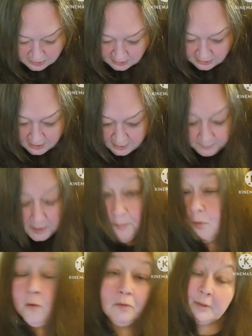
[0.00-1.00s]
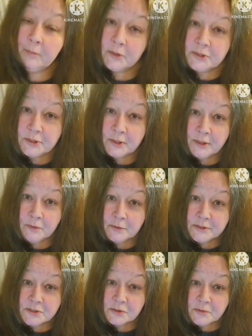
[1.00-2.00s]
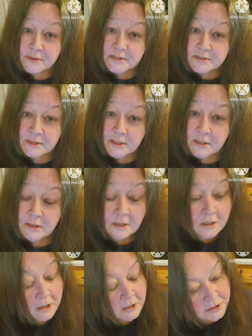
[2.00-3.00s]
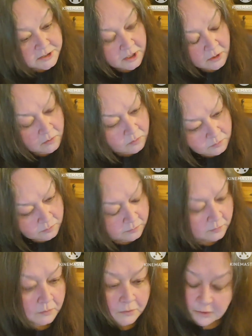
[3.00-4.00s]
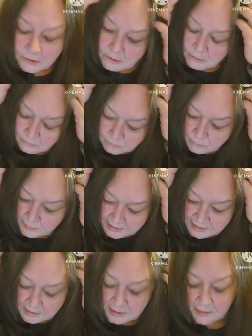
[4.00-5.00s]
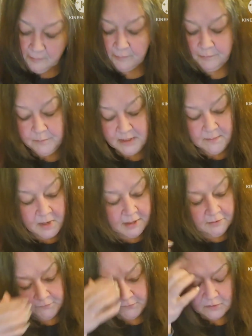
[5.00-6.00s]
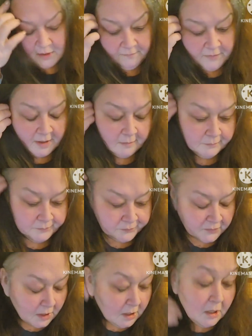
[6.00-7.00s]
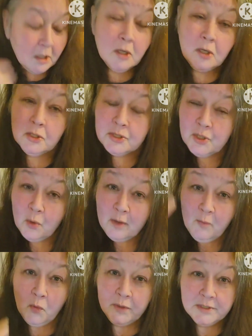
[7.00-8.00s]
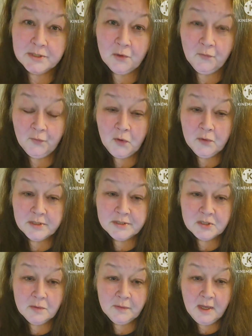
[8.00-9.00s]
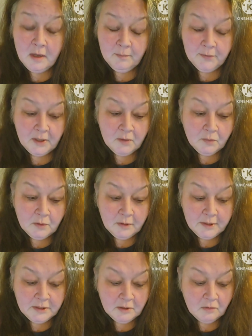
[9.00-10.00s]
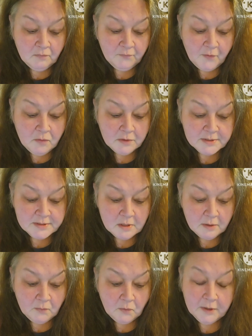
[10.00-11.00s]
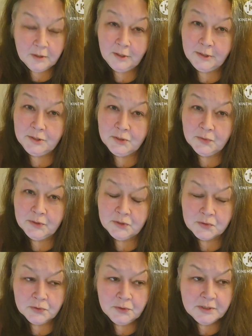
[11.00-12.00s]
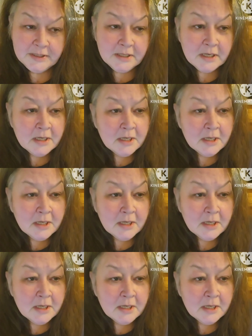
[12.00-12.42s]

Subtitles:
A lot of people only brush their hair once or twice a day. So, you know, we need to be mindful of that. So I'm always so focused on that, but I really don't focus on what can I do internally.